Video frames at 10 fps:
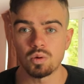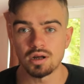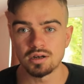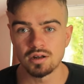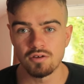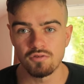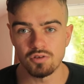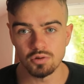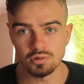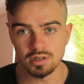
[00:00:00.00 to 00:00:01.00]
quite
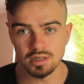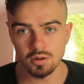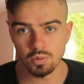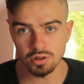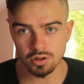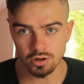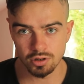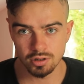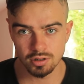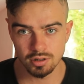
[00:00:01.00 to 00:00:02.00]
fluently with her.
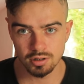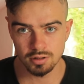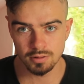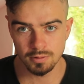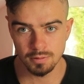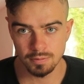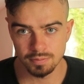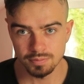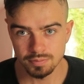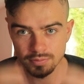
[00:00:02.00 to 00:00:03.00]

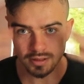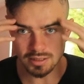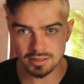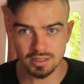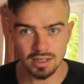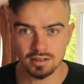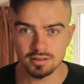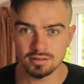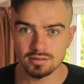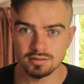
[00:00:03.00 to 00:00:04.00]
Isn't that
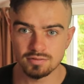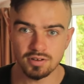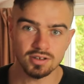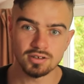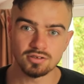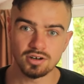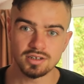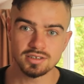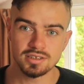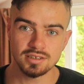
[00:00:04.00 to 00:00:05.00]
fucking
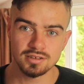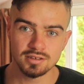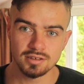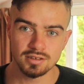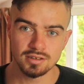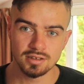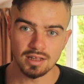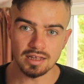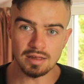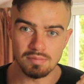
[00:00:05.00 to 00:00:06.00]
crazy?
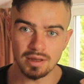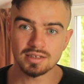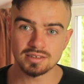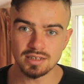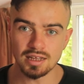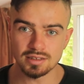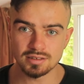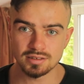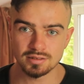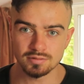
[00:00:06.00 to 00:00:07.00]
Like it makes
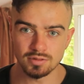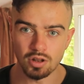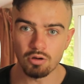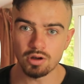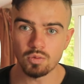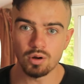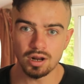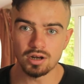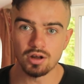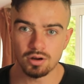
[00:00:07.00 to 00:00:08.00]
sense knowing what
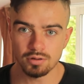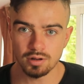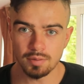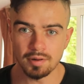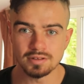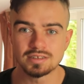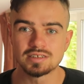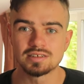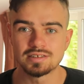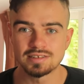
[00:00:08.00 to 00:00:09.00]
I know about
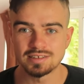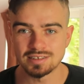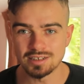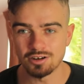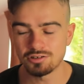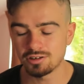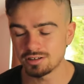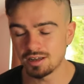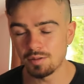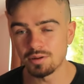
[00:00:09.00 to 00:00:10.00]
stutter
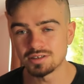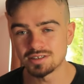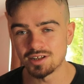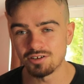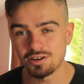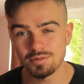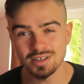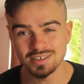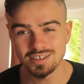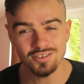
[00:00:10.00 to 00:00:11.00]
about stuttering, but
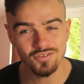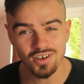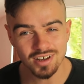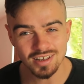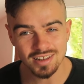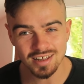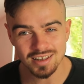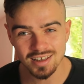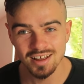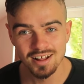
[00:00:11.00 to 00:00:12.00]
it's still fucking
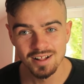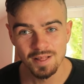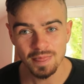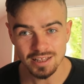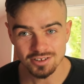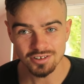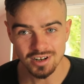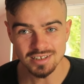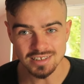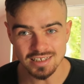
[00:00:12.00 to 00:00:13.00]
like that's
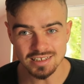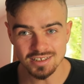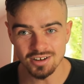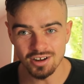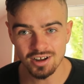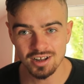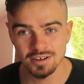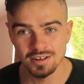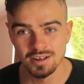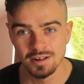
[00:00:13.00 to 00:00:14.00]
crazy, is it not?
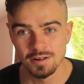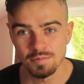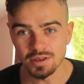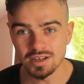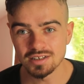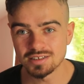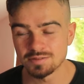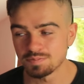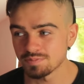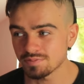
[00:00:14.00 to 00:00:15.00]
Because